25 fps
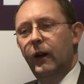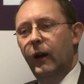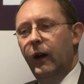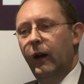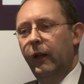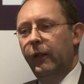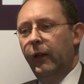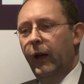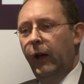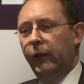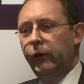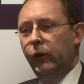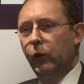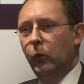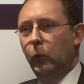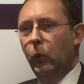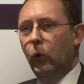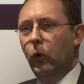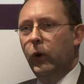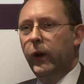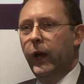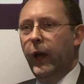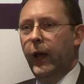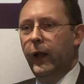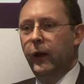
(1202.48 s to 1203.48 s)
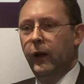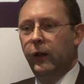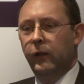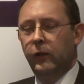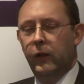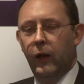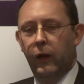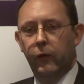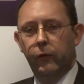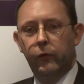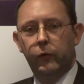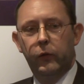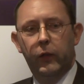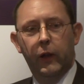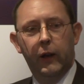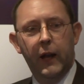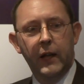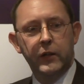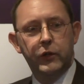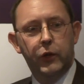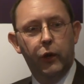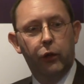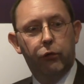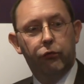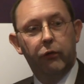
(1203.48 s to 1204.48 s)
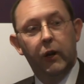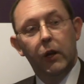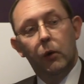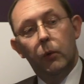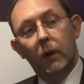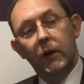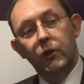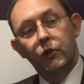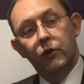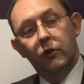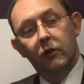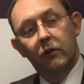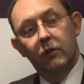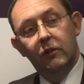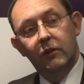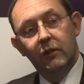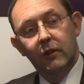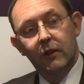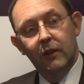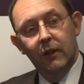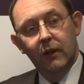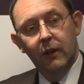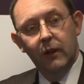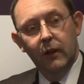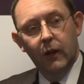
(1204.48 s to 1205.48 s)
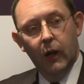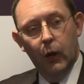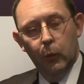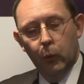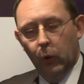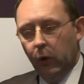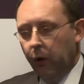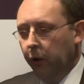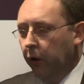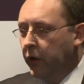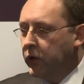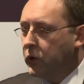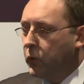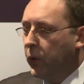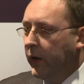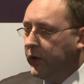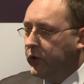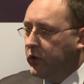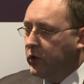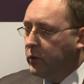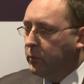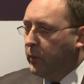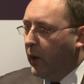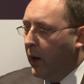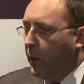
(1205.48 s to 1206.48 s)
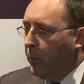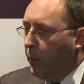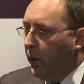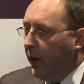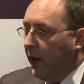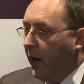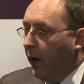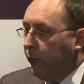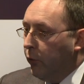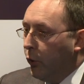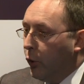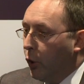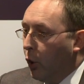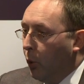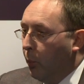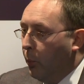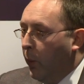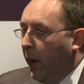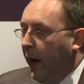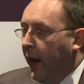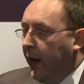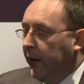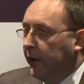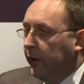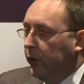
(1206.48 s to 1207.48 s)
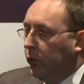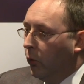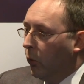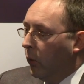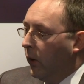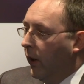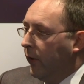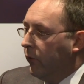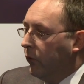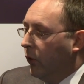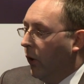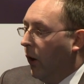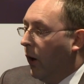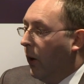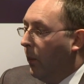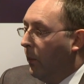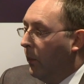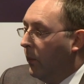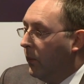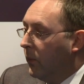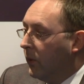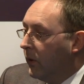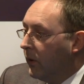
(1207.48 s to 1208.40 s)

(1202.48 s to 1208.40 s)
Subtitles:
and you'll walk in and they'll ask you 3 questions. And one of those questions might be, have you got a pain in your left arm?